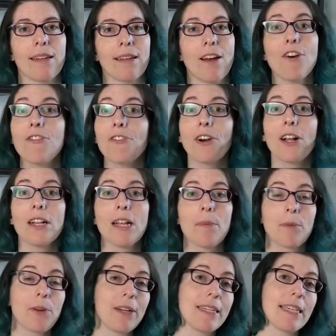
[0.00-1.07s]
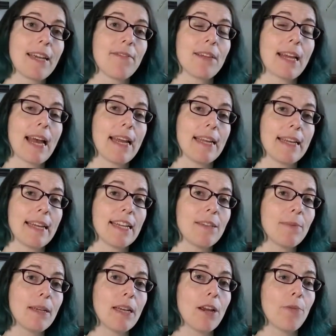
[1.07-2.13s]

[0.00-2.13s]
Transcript: Overall, I'm going to give the Chaya Kismet